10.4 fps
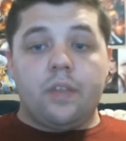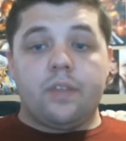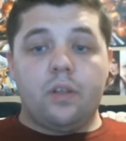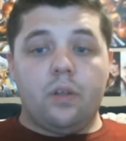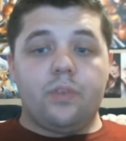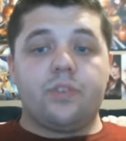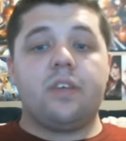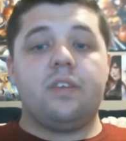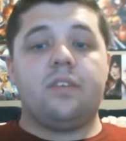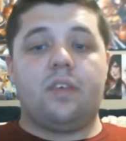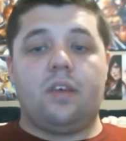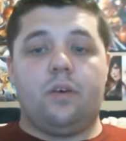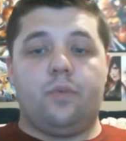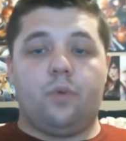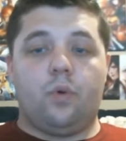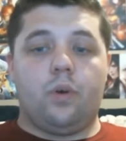The little skin
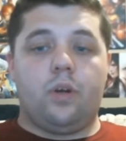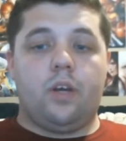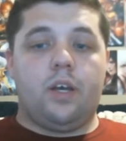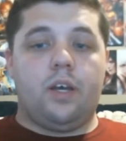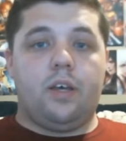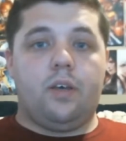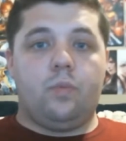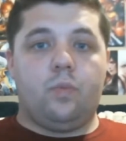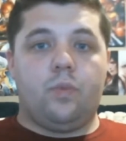sale for uh,